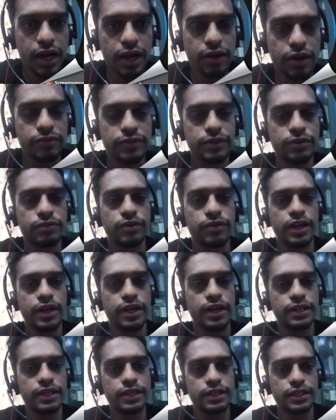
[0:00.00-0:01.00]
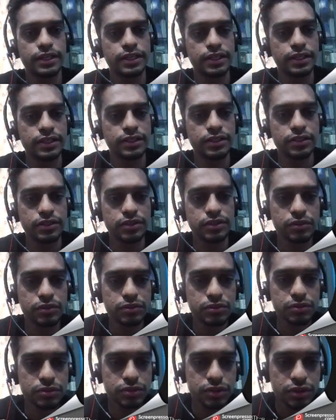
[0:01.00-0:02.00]
have defined it
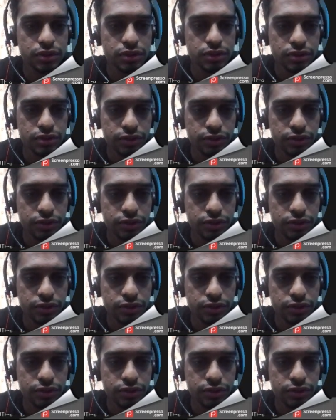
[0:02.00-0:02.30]
into the